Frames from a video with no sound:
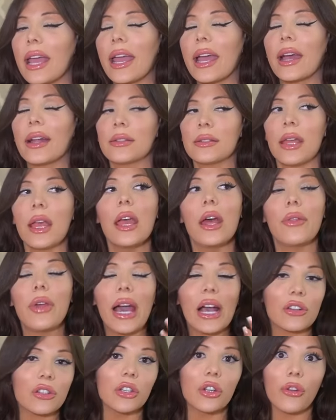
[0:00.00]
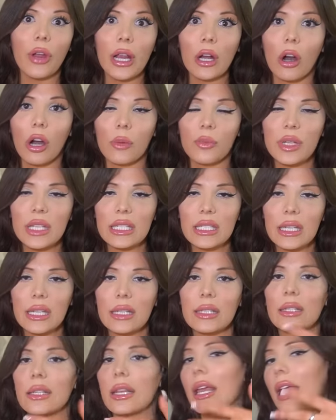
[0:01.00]
and they actually create art
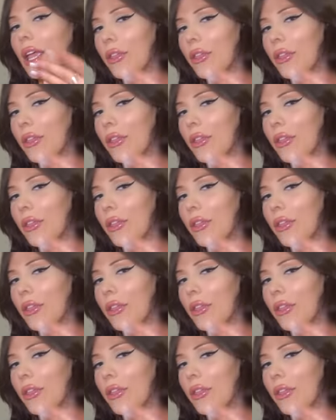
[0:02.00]
pieces